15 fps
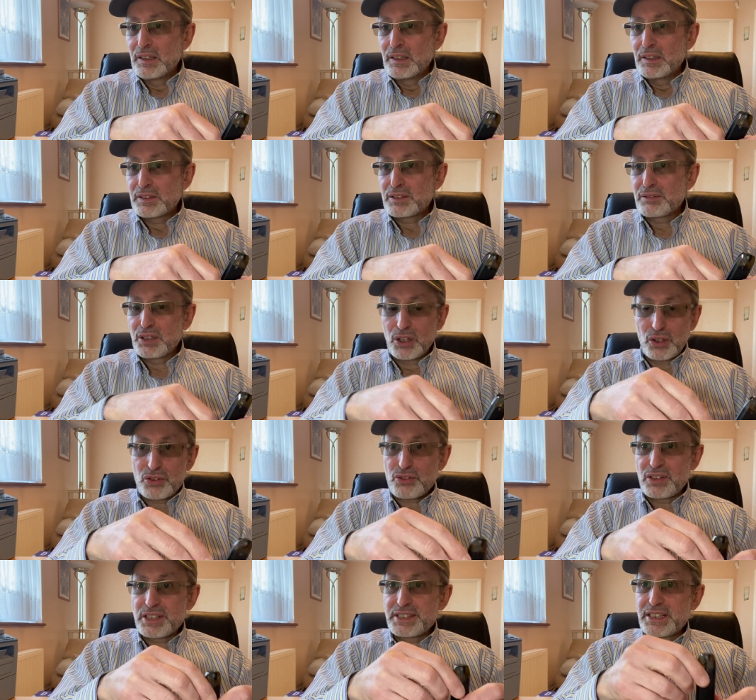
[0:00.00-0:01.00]
three
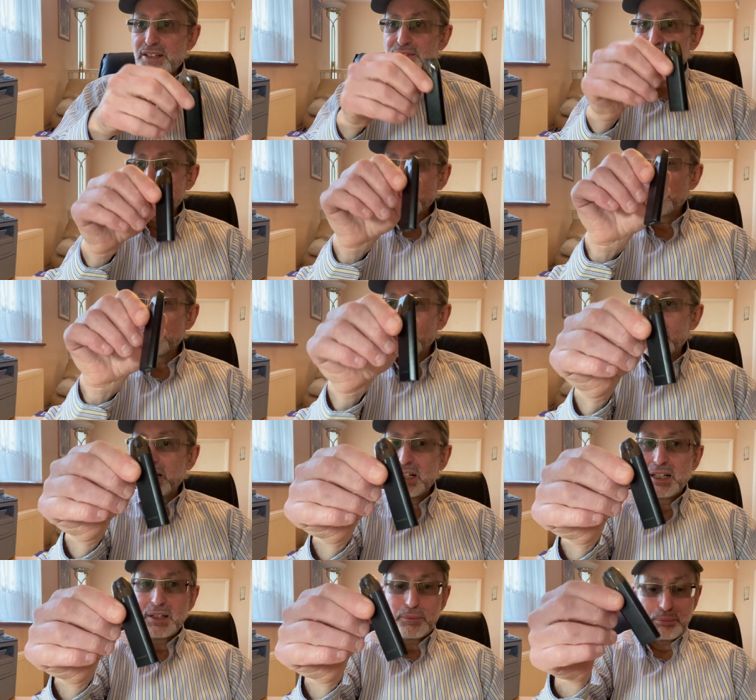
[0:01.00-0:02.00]
hundred seventy
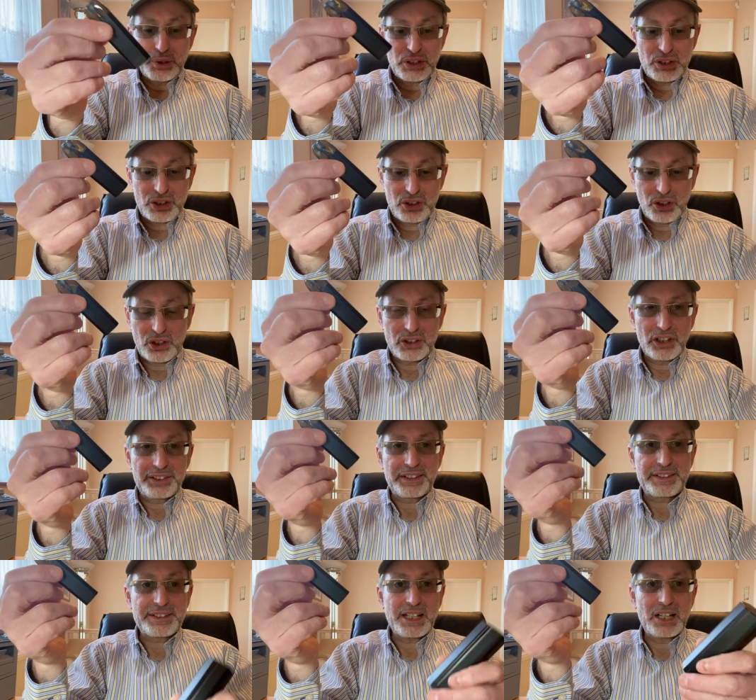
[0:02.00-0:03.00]
milliamp hours, but you got
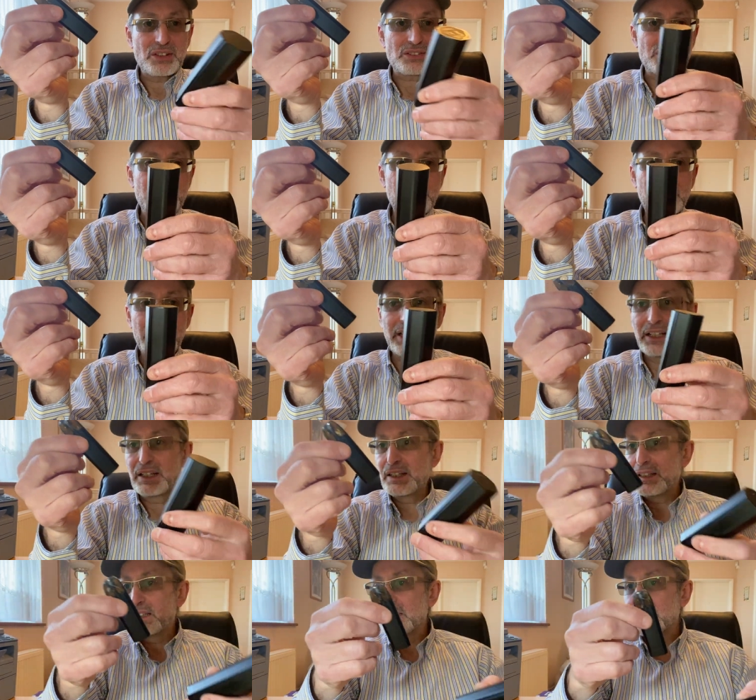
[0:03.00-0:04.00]
another thousand
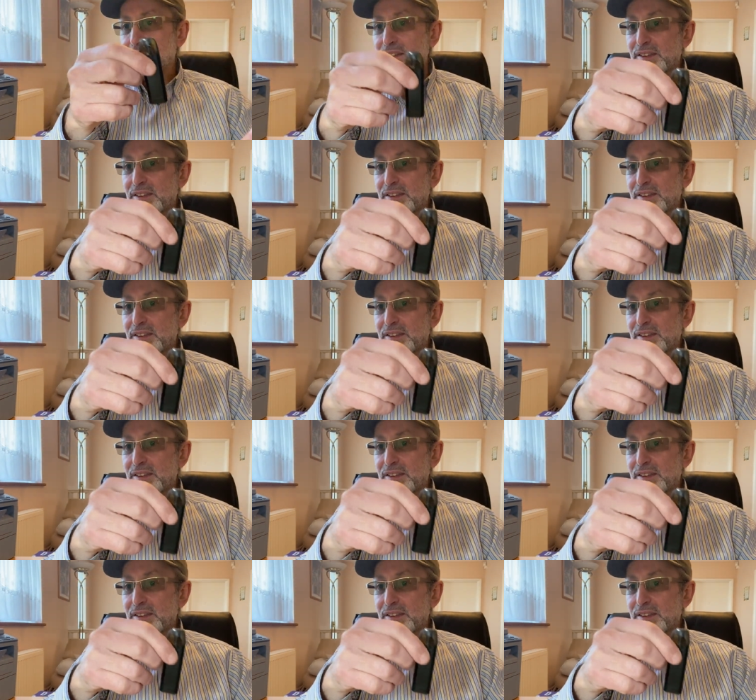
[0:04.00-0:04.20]
here.